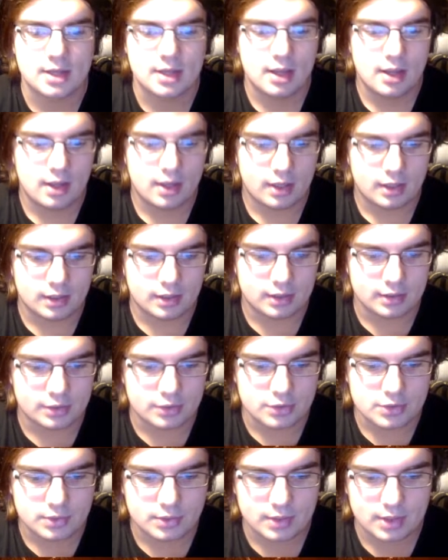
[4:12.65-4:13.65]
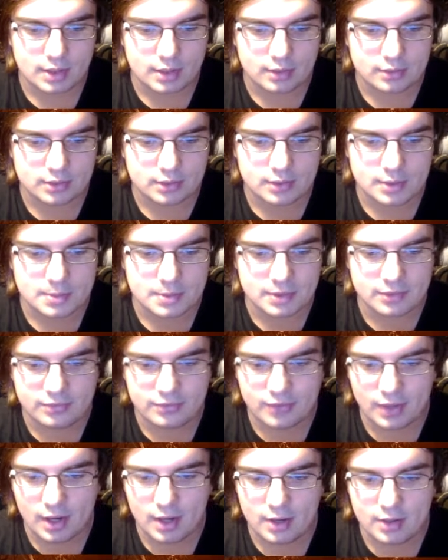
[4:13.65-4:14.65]
Enjoy uninterrupted
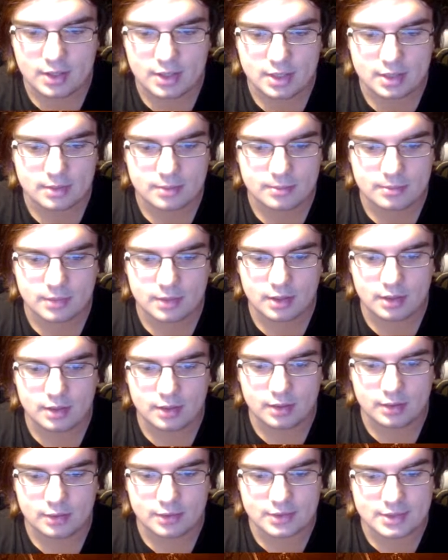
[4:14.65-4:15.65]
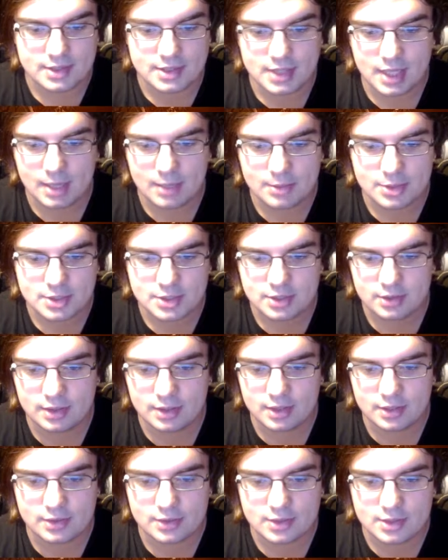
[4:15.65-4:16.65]
firing or damage dealing
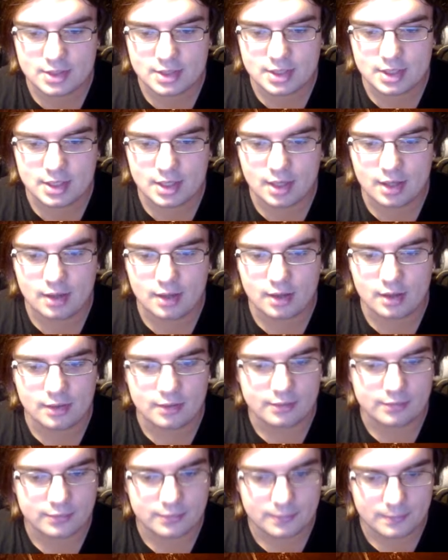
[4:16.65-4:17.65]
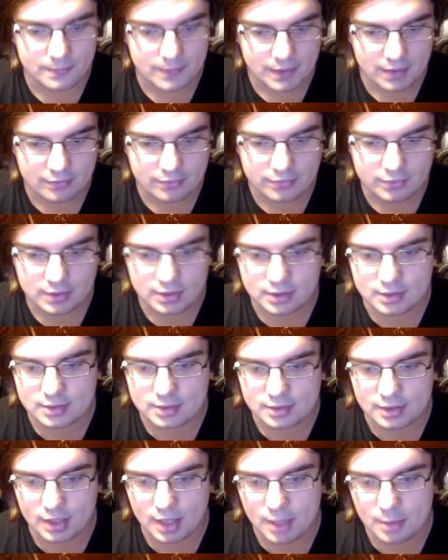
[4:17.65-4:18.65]
courtesy of infinite
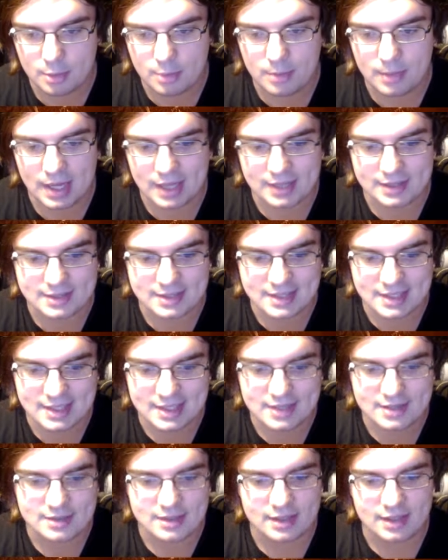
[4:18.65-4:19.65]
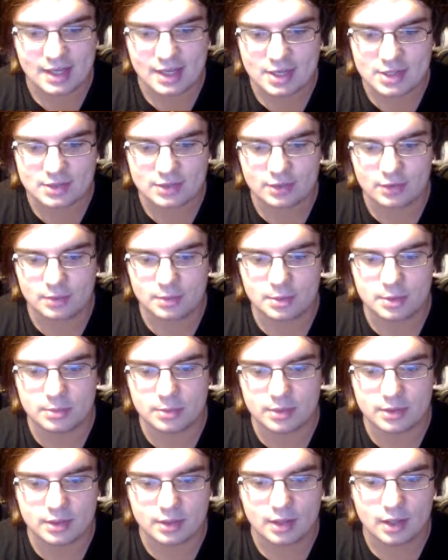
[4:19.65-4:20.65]
ammo magazines, occasionally interrupted with
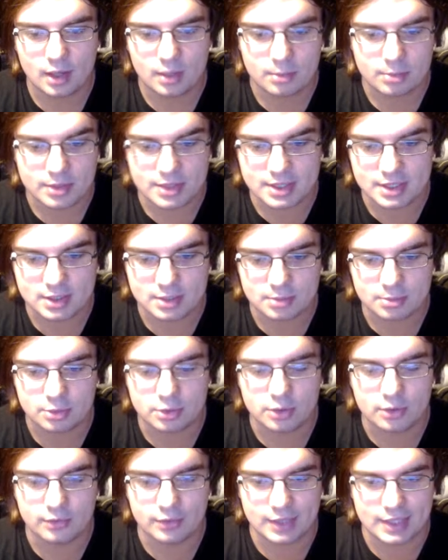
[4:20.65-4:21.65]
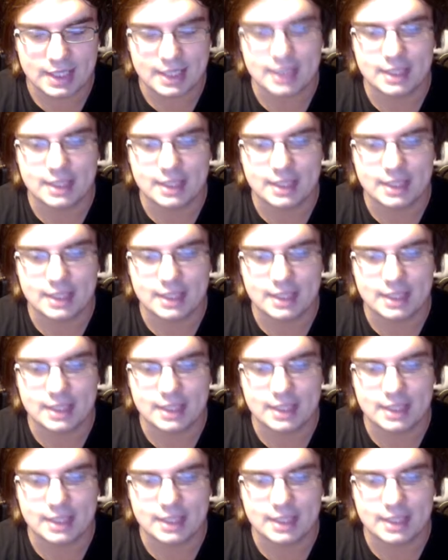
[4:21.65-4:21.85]
unpredictable overheating.